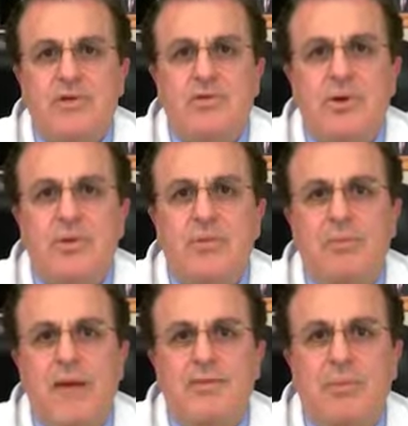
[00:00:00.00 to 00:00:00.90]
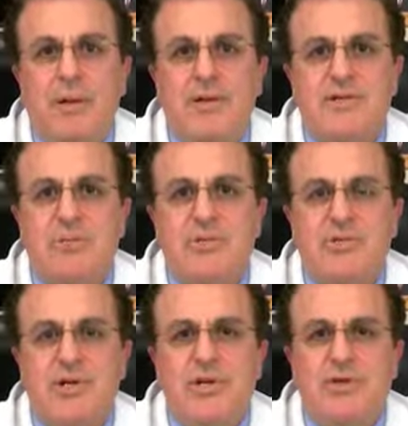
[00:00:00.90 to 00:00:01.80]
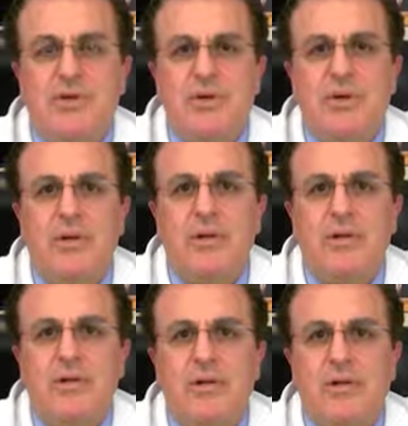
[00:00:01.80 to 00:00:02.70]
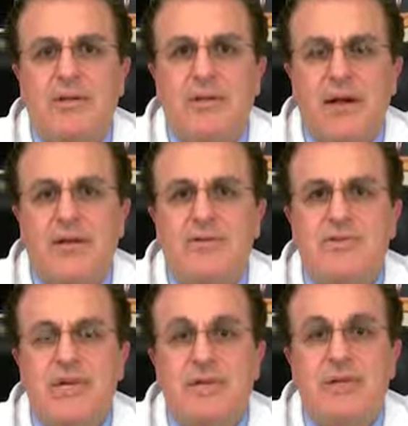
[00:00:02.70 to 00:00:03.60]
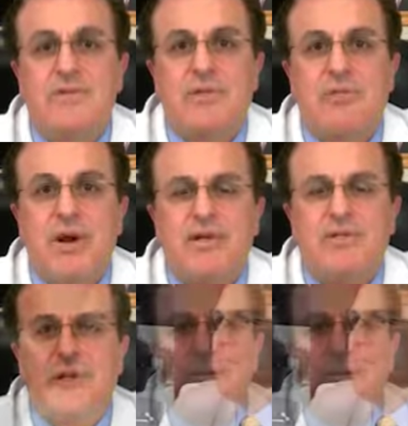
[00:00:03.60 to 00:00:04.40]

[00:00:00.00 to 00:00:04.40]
So the mastopexy procedure tightens and lifts the breast.